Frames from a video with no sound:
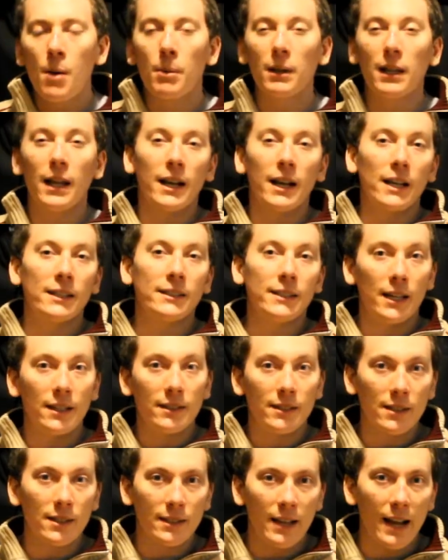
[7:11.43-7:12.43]
But like I
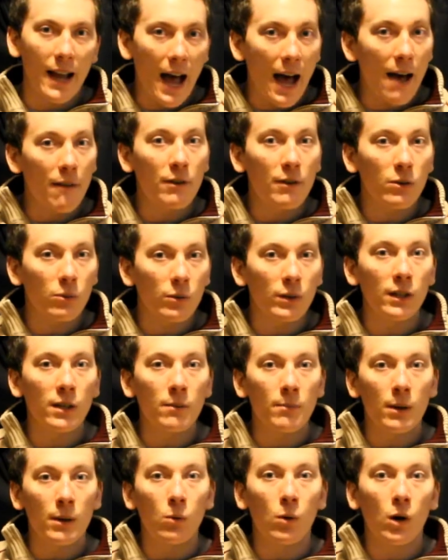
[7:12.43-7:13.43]
said, since I haven't
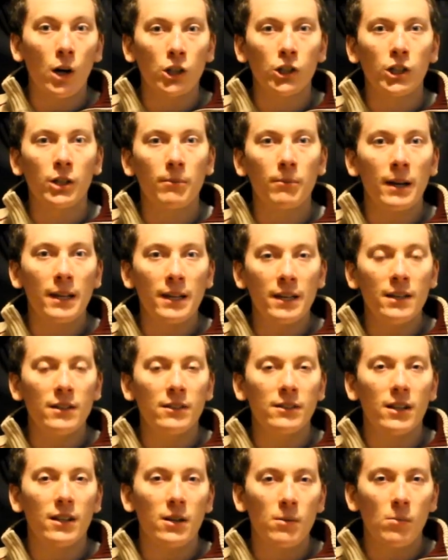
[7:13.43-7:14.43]
really been washing my
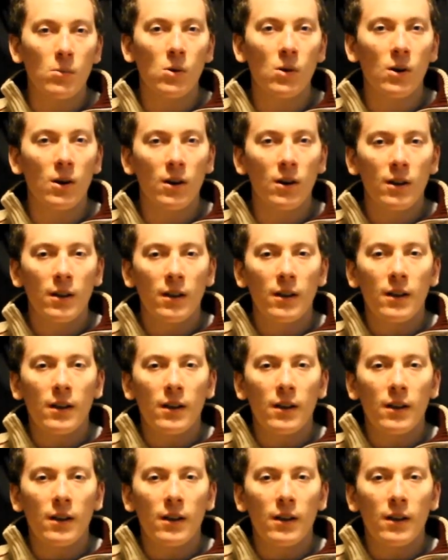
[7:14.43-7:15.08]
yeast anymore,